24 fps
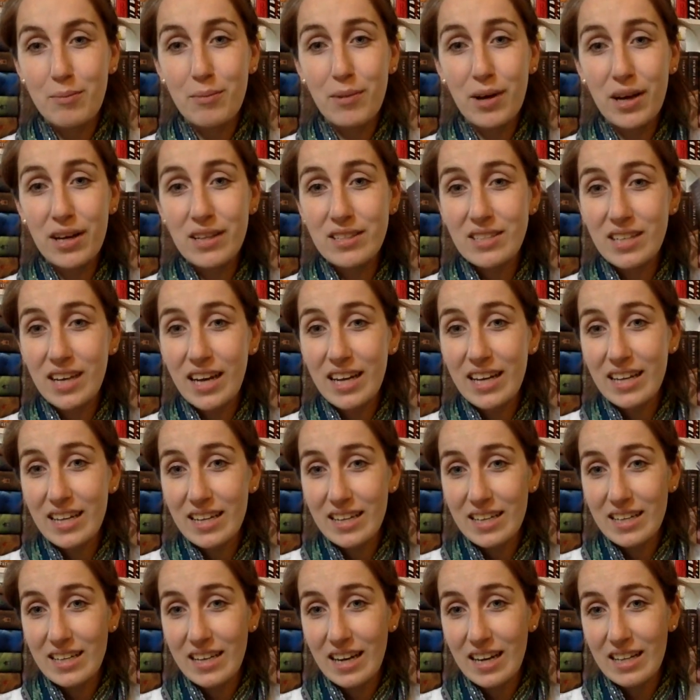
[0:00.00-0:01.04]
but I
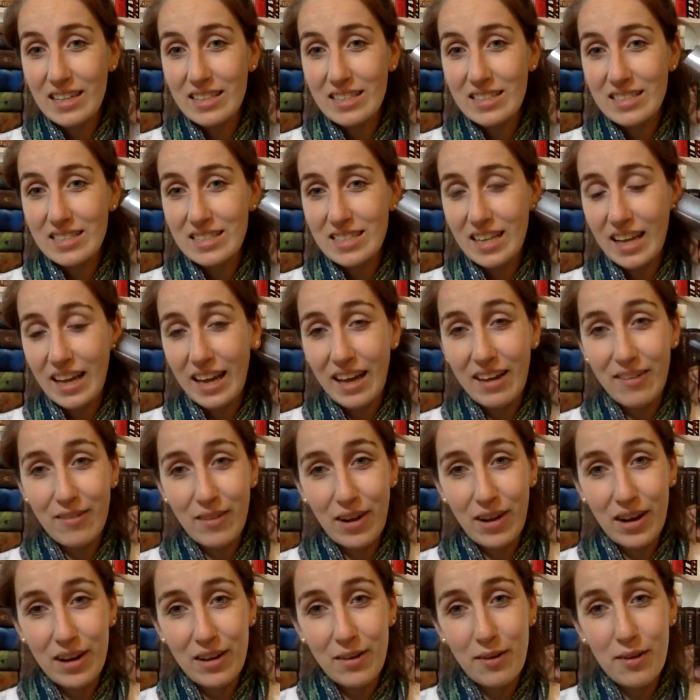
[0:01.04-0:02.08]
can at least say I
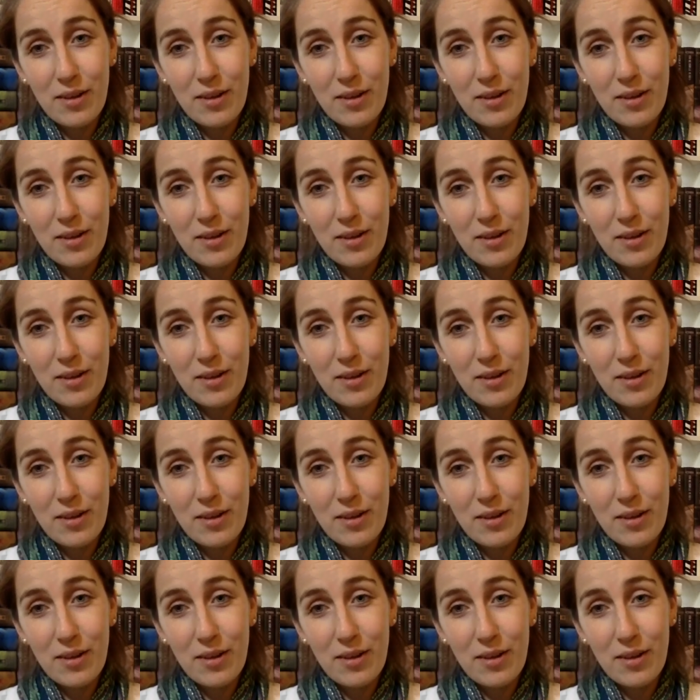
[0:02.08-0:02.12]
read it